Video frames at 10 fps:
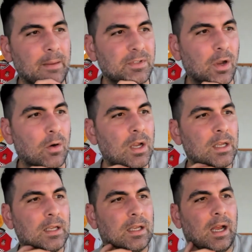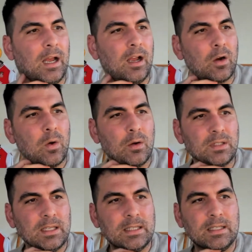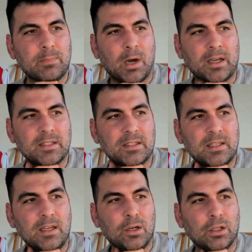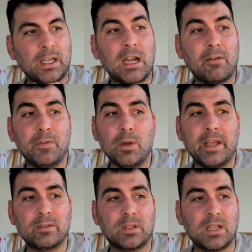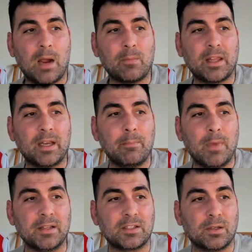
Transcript: So, quote, this is Parkinson said, you're looking at a few weeks with Tom rather than months.